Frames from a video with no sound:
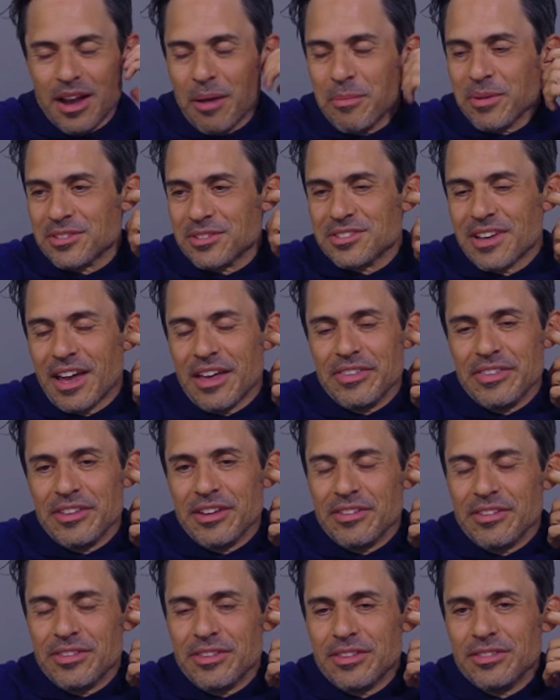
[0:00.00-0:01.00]
I'm excited.
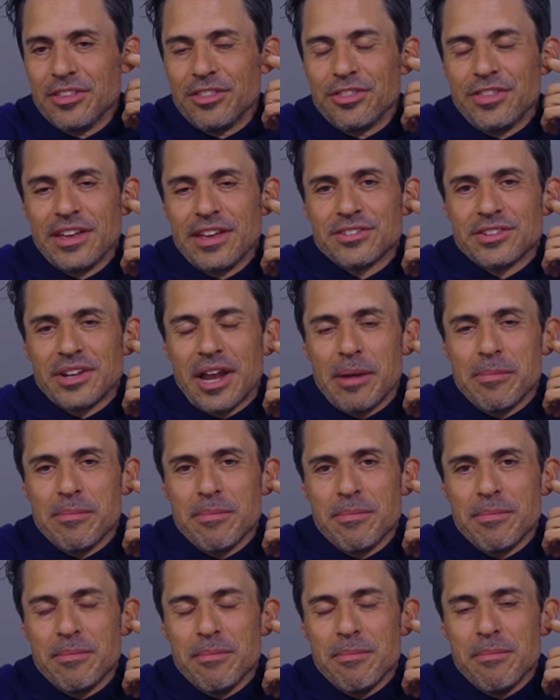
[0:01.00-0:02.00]
The things that
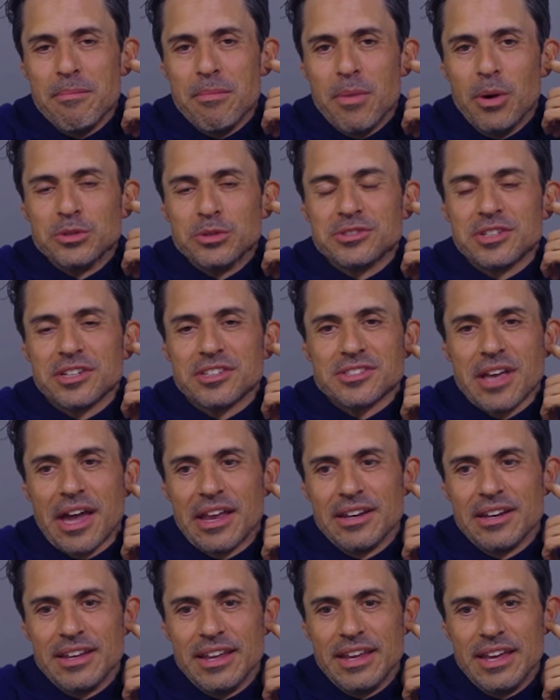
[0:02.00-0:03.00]
I'm most
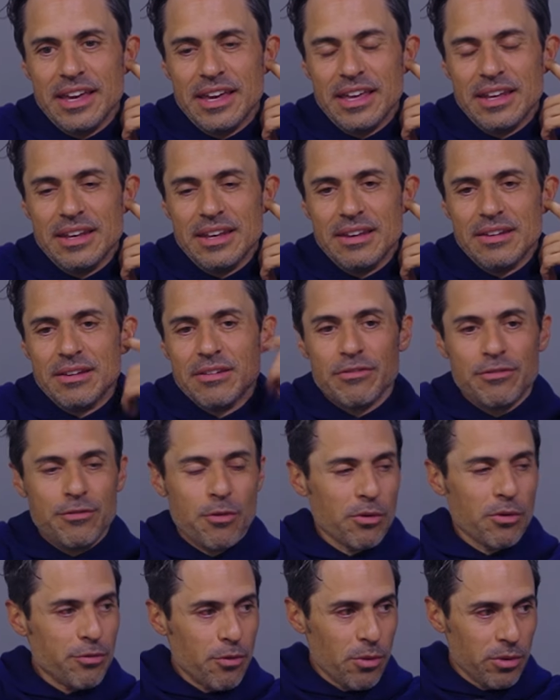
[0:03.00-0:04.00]
excited to hit:
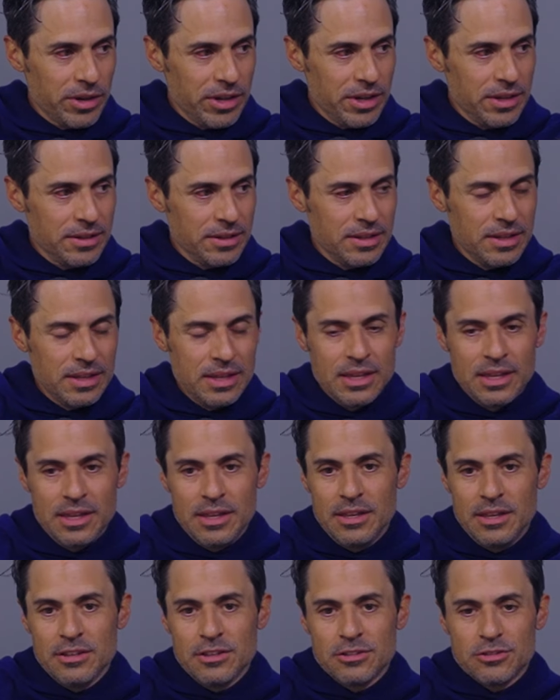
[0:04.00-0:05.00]
440,
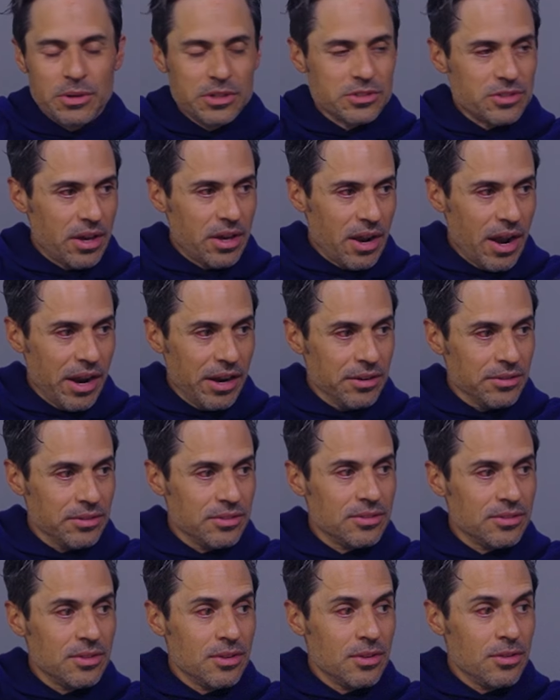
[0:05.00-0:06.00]
Strixon
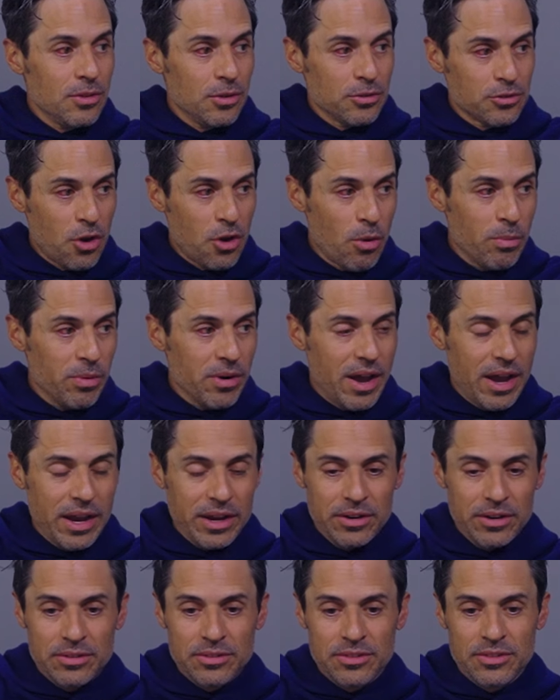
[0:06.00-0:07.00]
irons, those Cobra
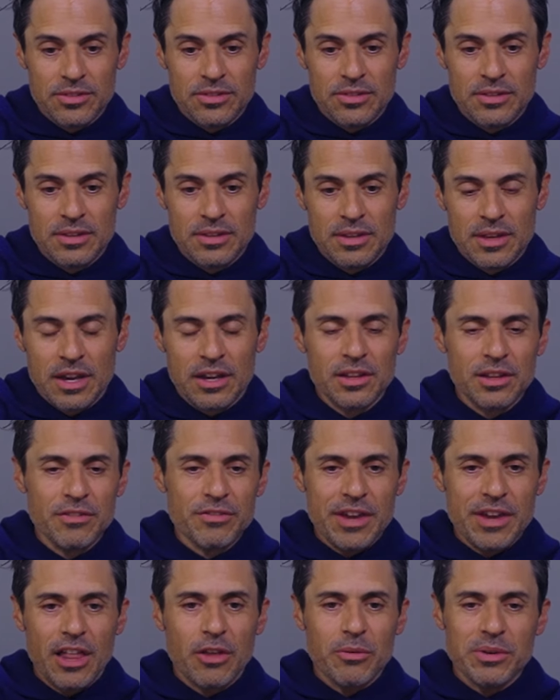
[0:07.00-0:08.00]
irons. I'm gonna
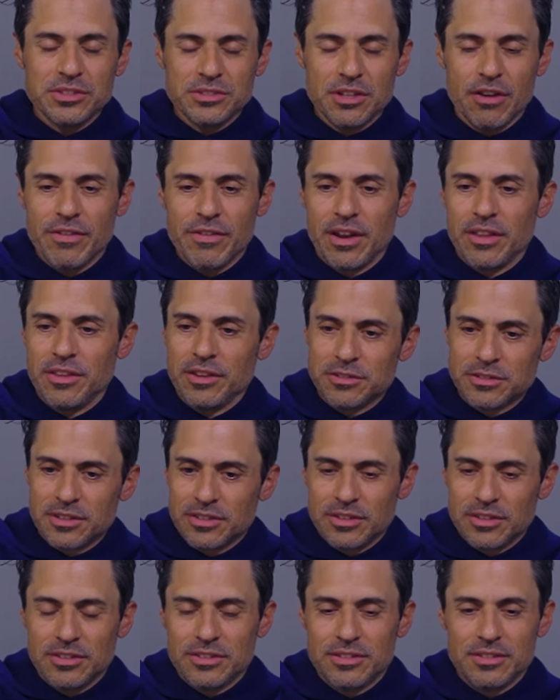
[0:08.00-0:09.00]
leave Callaway stuff out of this
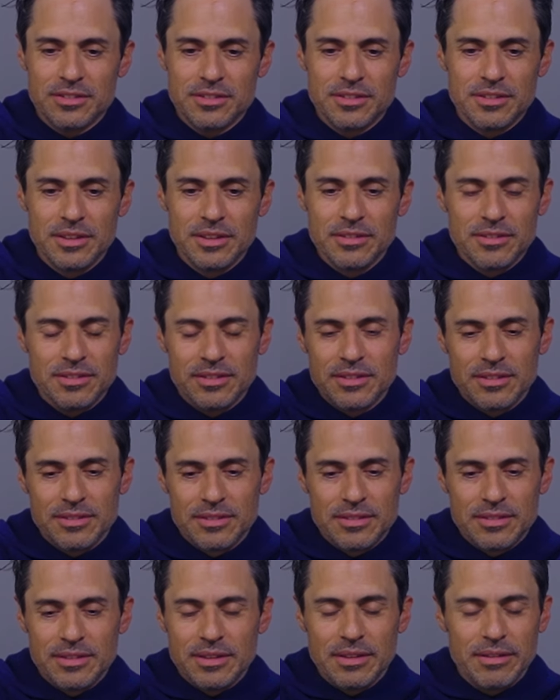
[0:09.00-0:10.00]
because
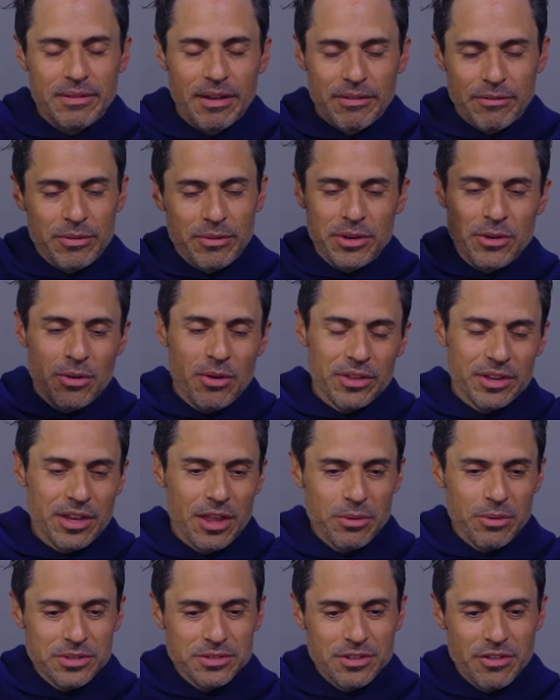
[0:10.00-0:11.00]
I already know all the
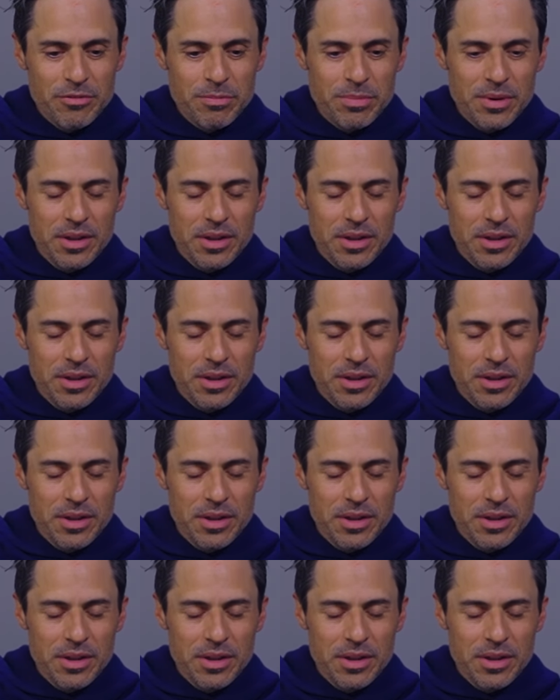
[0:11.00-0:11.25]
Callaway stuff.